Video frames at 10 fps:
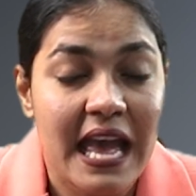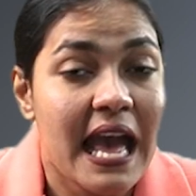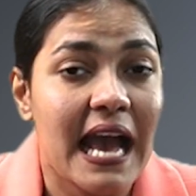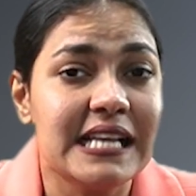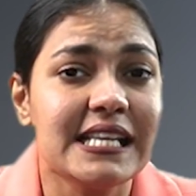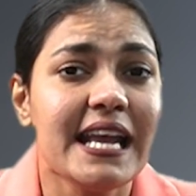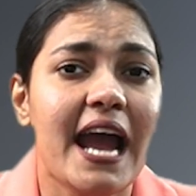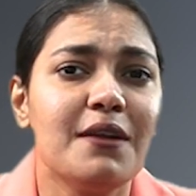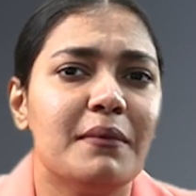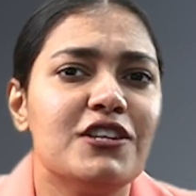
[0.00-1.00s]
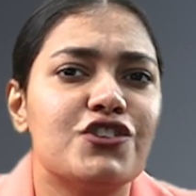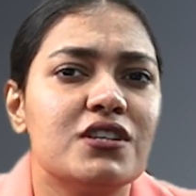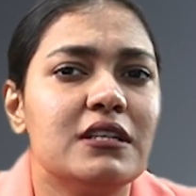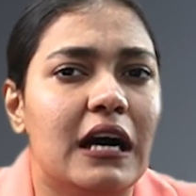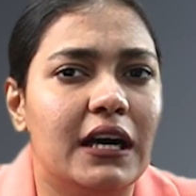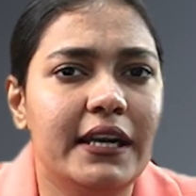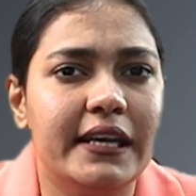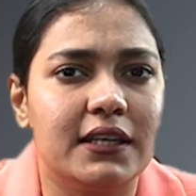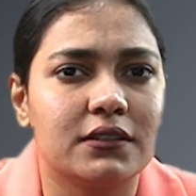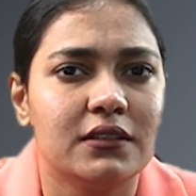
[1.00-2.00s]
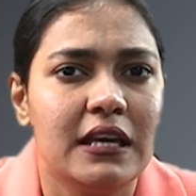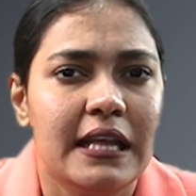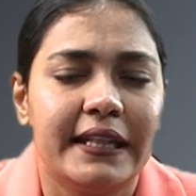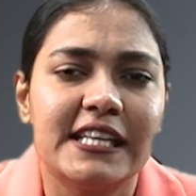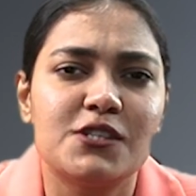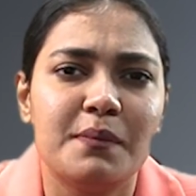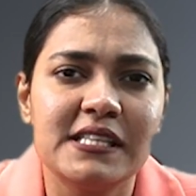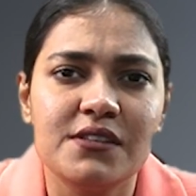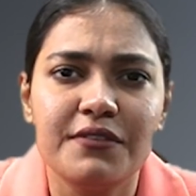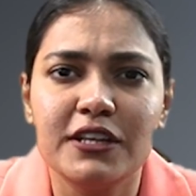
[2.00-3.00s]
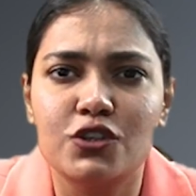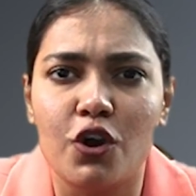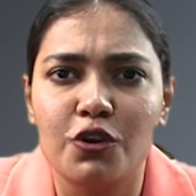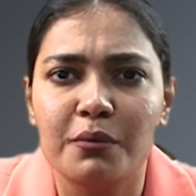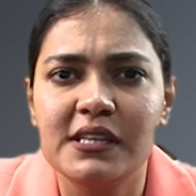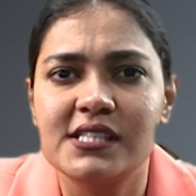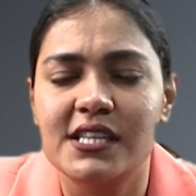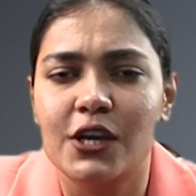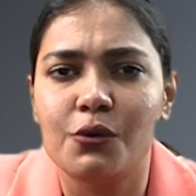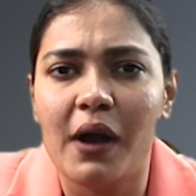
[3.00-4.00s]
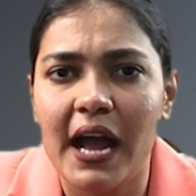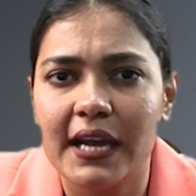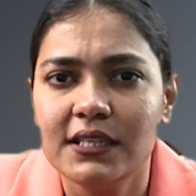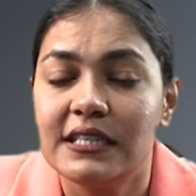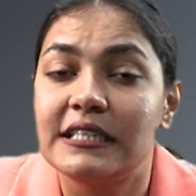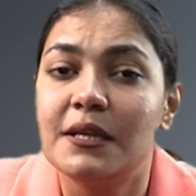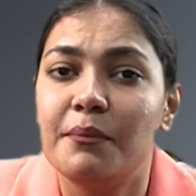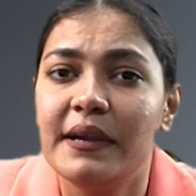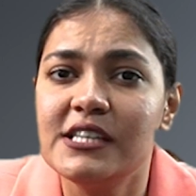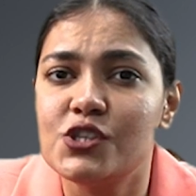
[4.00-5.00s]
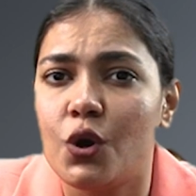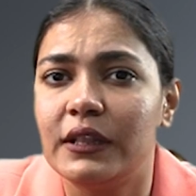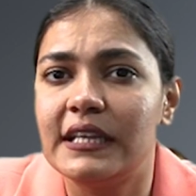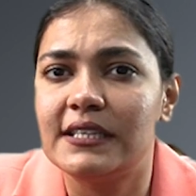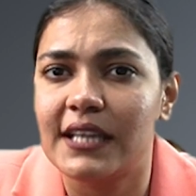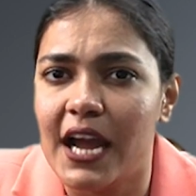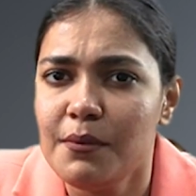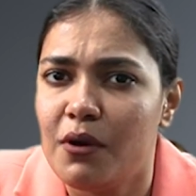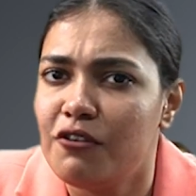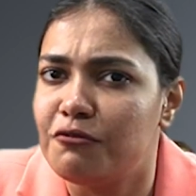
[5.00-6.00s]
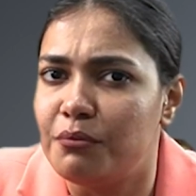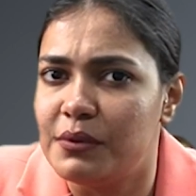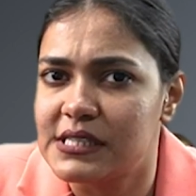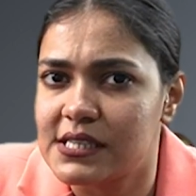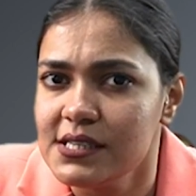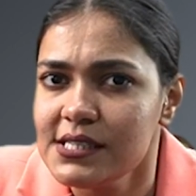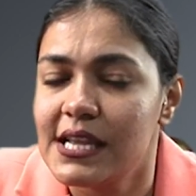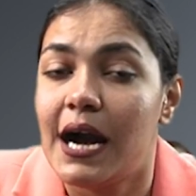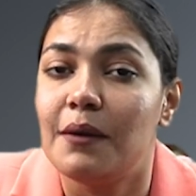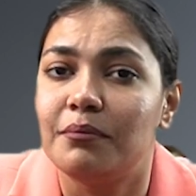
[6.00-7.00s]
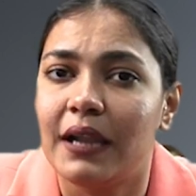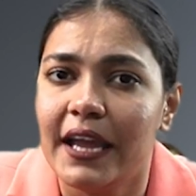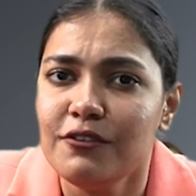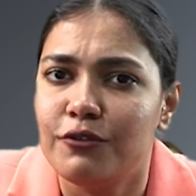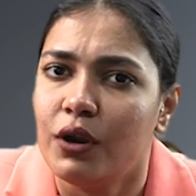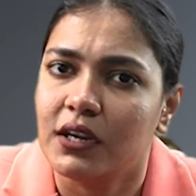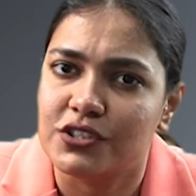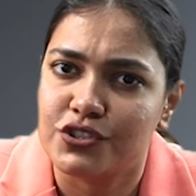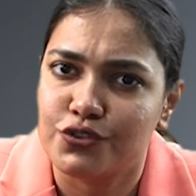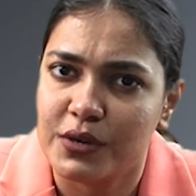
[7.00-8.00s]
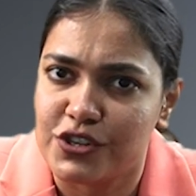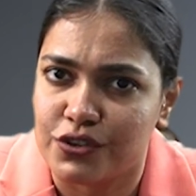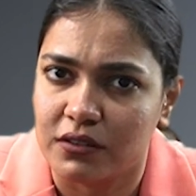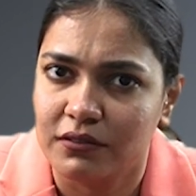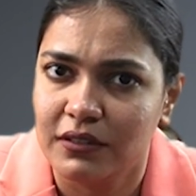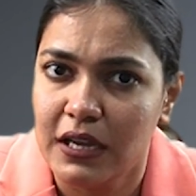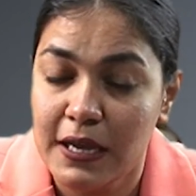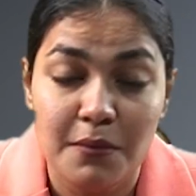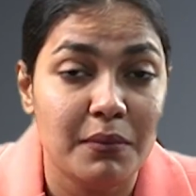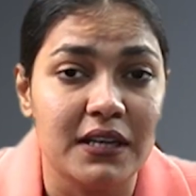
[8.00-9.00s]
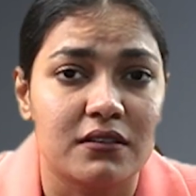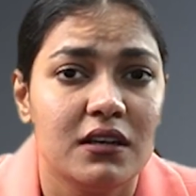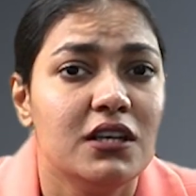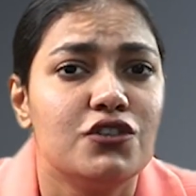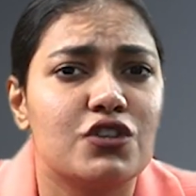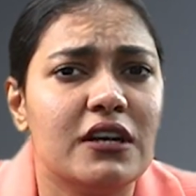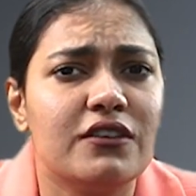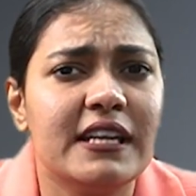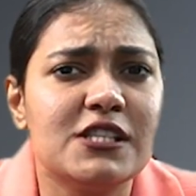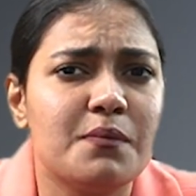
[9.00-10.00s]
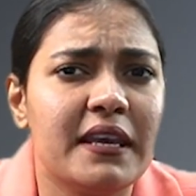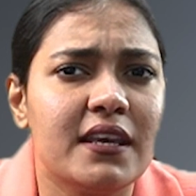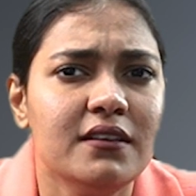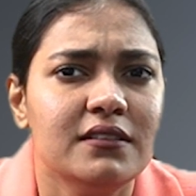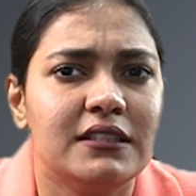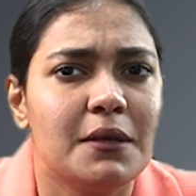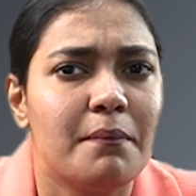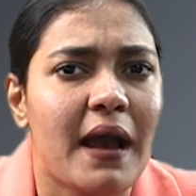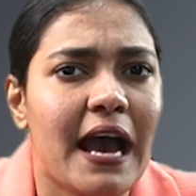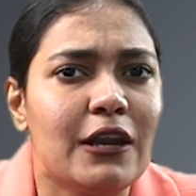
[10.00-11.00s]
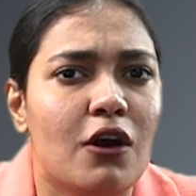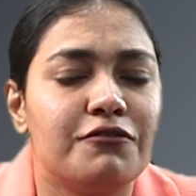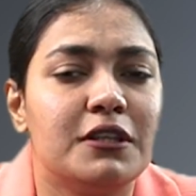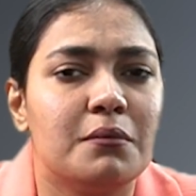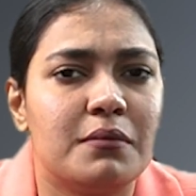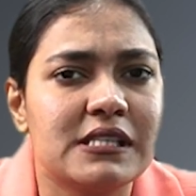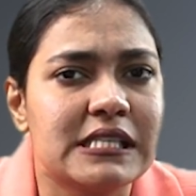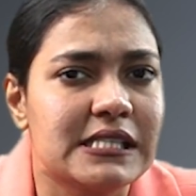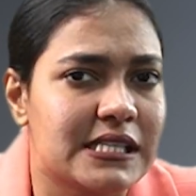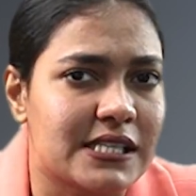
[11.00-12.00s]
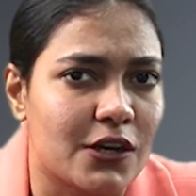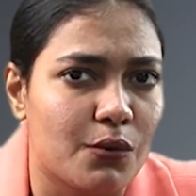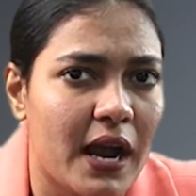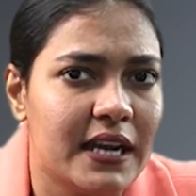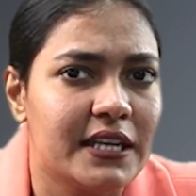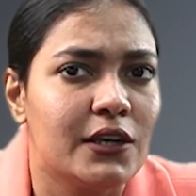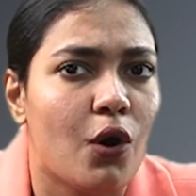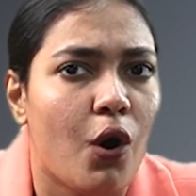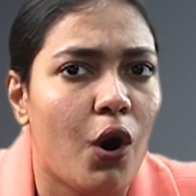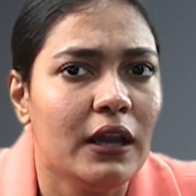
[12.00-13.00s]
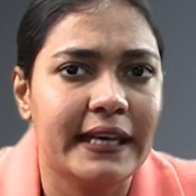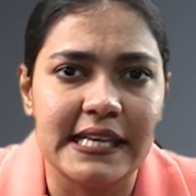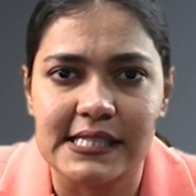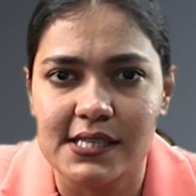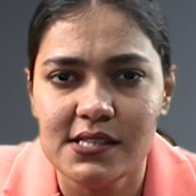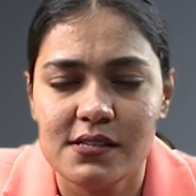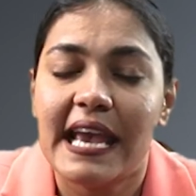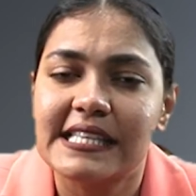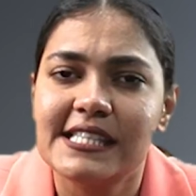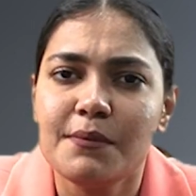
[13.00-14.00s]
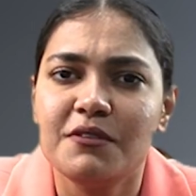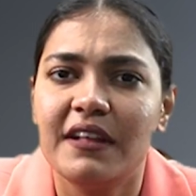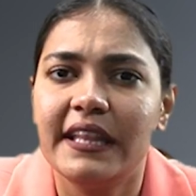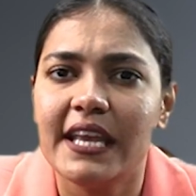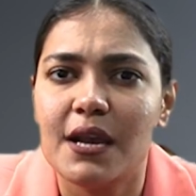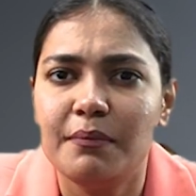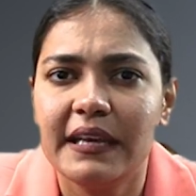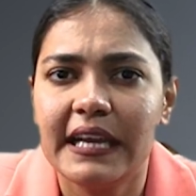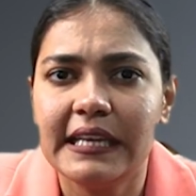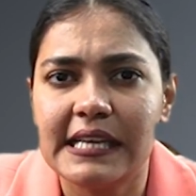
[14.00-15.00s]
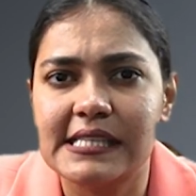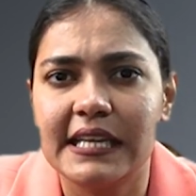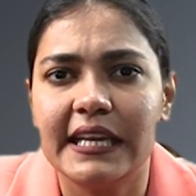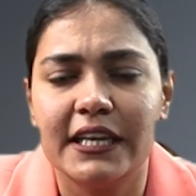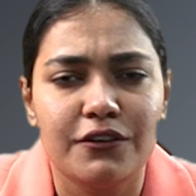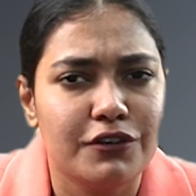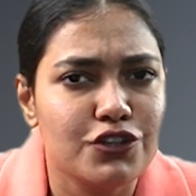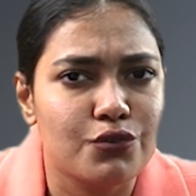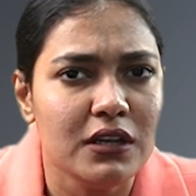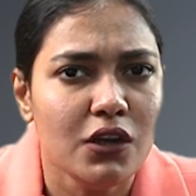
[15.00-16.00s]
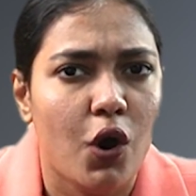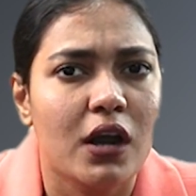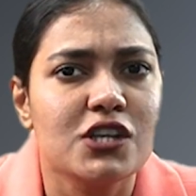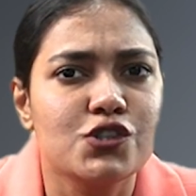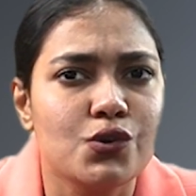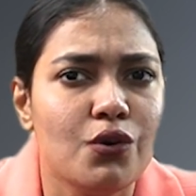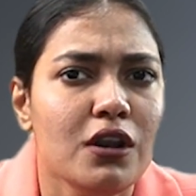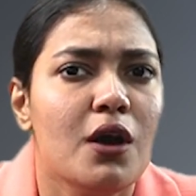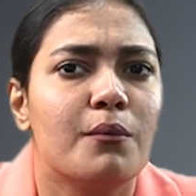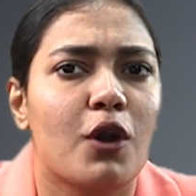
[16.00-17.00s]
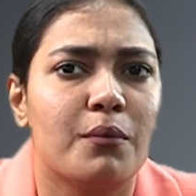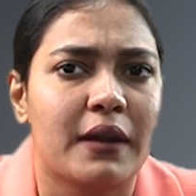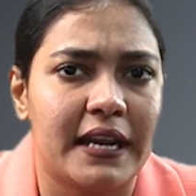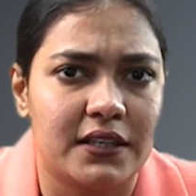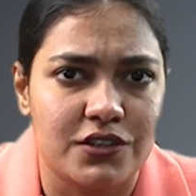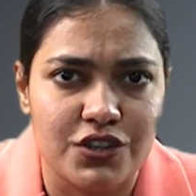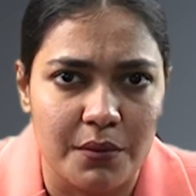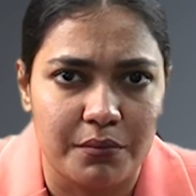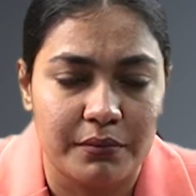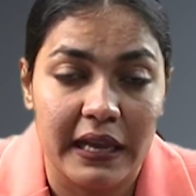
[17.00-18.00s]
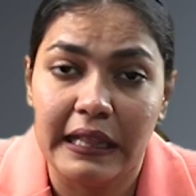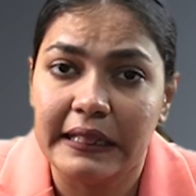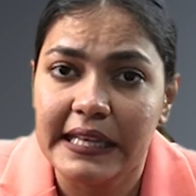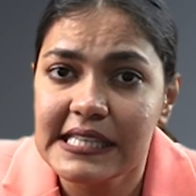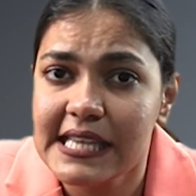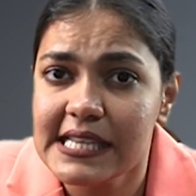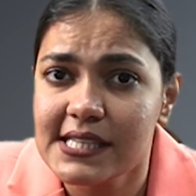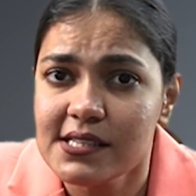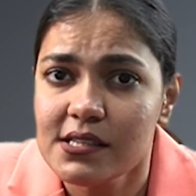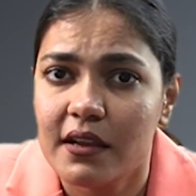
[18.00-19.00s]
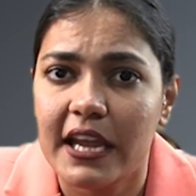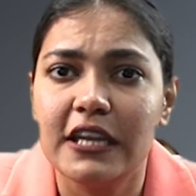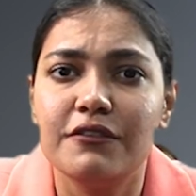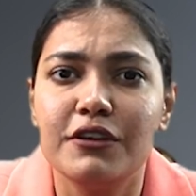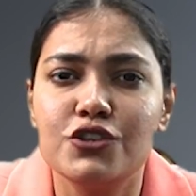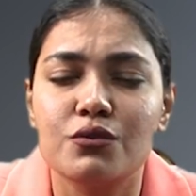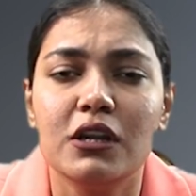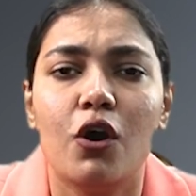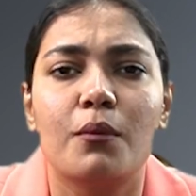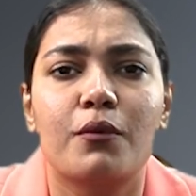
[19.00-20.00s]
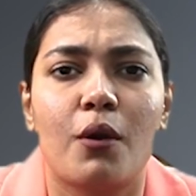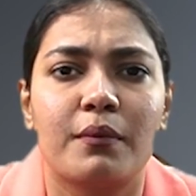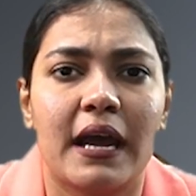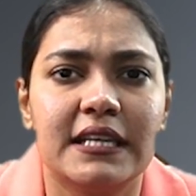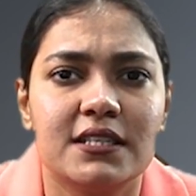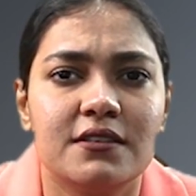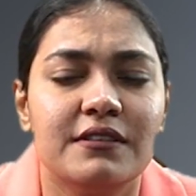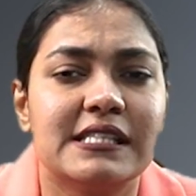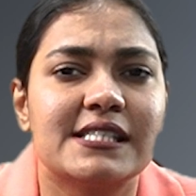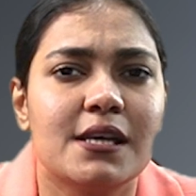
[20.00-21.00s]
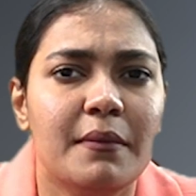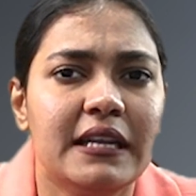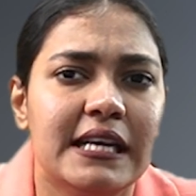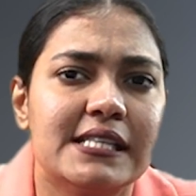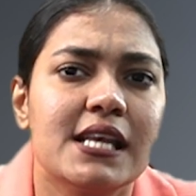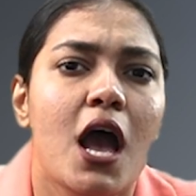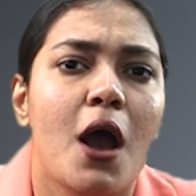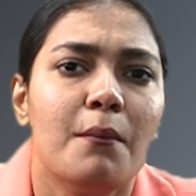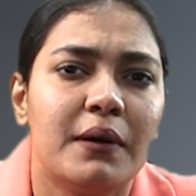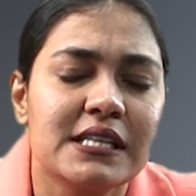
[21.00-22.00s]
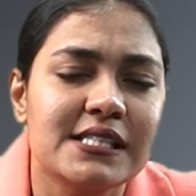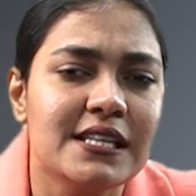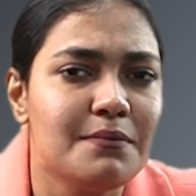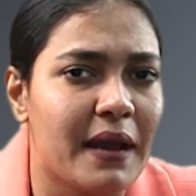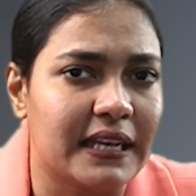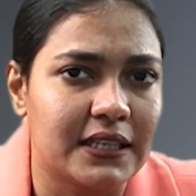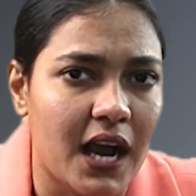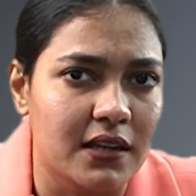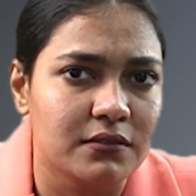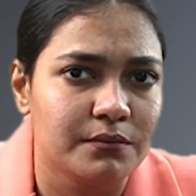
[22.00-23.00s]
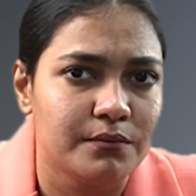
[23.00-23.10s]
As I had mentioned earlier, the specific documents required depends on the type of business applying for registration. But generally speaking, the PAN of the business is required in all cases except when the applicant is an individual or a sole proprietorship. In these cases, individual or proprietor will submit his personal PAN card.